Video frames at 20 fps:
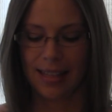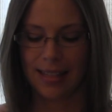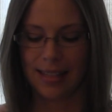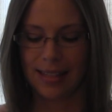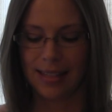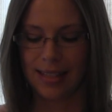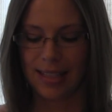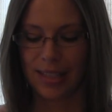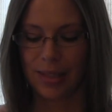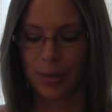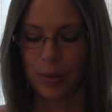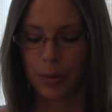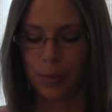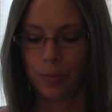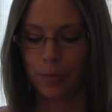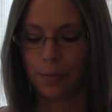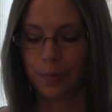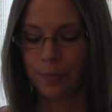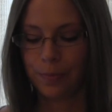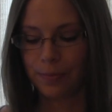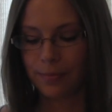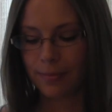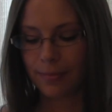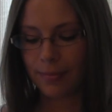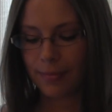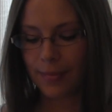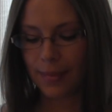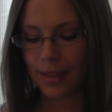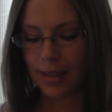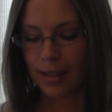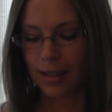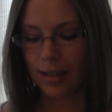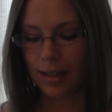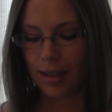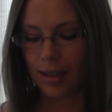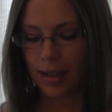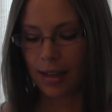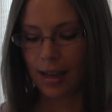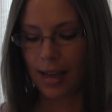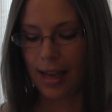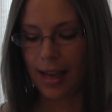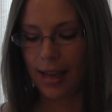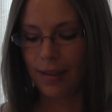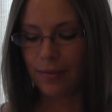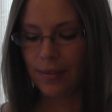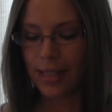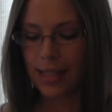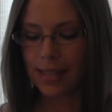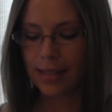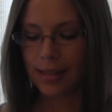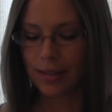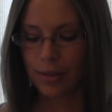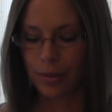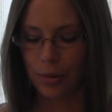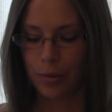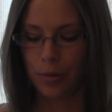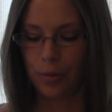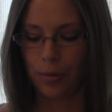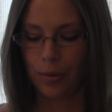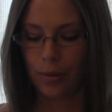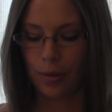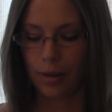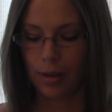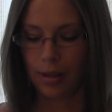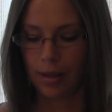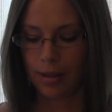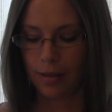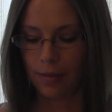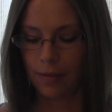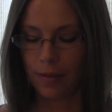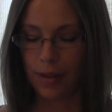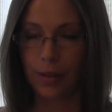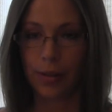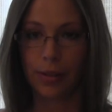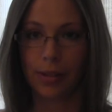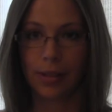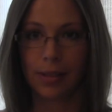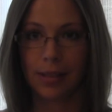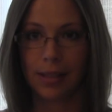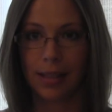So I have these two field